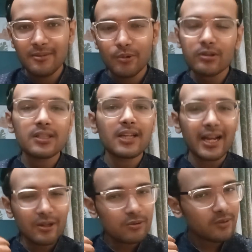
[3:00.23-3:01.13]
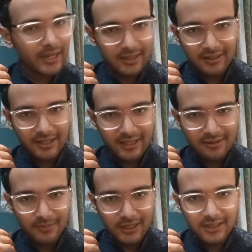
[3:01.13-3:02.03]
Because, see, I also handle
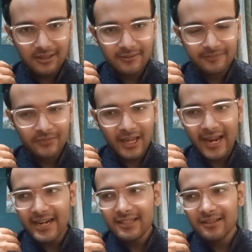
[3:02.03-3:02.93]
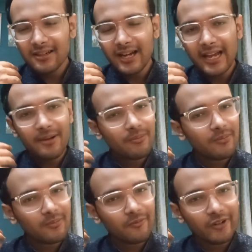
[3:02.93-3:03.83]
clients' money, and I am
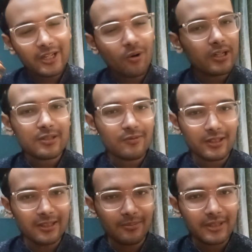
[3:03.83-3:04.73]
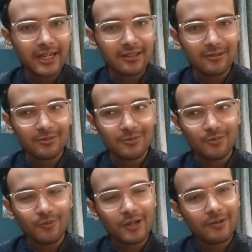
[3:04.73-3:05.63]
very honest with them that
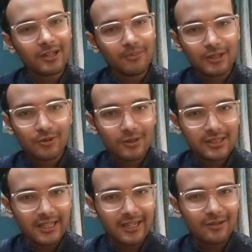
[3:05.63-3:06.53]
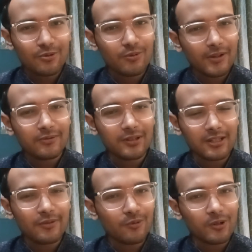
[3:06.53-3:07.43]
whatever numbers you are saying, 12,
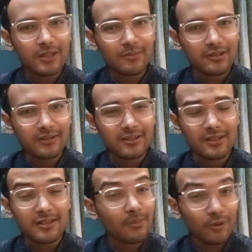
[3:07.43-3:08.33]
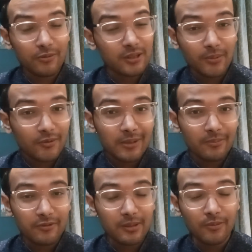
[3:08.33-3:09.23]
13, 14% returns, some
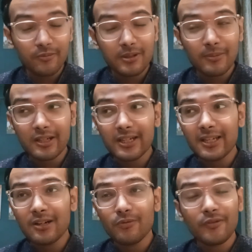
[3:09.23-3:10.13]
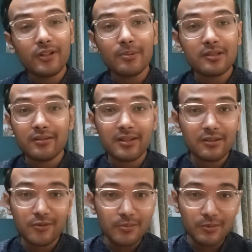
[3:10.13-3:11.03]
of them are getting around 50%
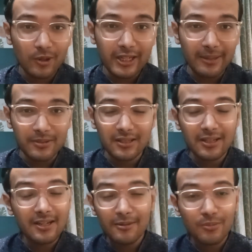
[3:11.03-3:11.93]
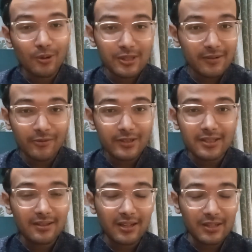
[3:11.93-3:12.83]
returns from small caps because they've
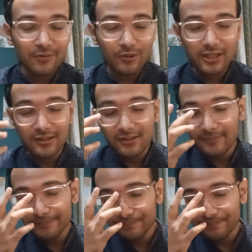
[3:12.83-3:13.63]
invested in the last 4 years.